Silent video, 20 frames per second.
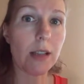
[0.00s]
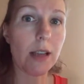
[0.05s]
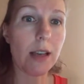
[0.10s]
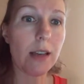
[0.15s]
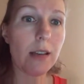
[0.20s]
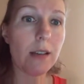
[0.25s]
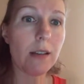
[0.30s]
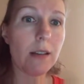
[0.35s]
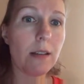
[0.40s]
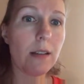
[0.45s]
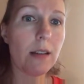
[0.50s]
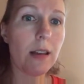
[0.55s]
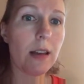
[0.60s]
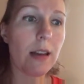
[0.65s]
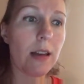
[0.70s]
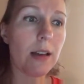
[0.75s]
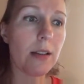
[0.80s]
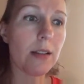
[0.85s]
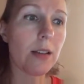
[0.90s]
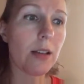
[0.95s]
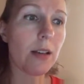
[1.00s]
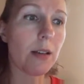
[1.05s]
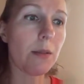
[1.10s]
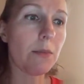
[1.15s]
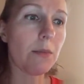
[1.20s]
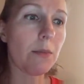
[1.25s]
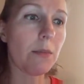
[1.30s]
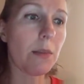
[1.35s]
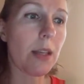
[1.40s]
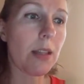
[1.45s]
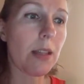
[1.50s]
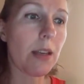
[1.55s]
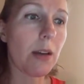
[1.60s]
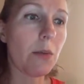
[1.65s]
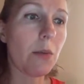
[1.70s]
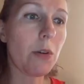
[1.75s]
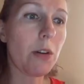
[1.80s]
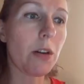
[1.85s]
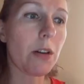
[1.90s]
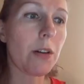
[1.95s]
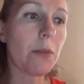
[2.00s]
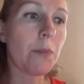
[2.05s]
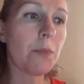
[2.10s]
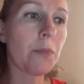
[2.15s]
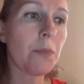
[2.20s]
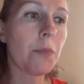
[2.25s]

like and make that work.